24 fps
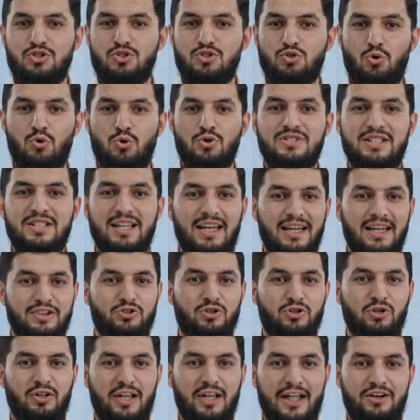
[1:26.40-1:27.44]
stores
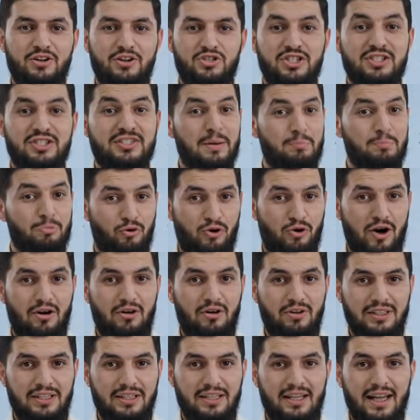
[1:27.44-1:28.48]
electrical energy
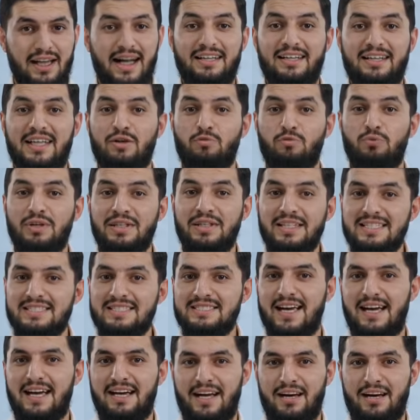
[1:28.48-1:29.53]
temporarily and can release
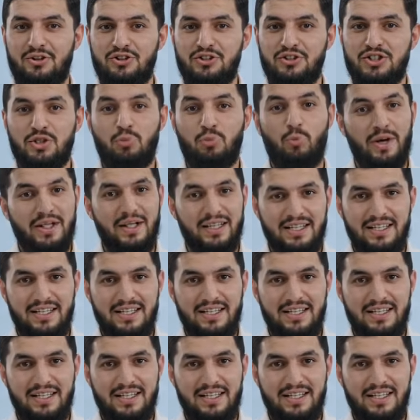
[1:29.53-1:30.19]
that energy when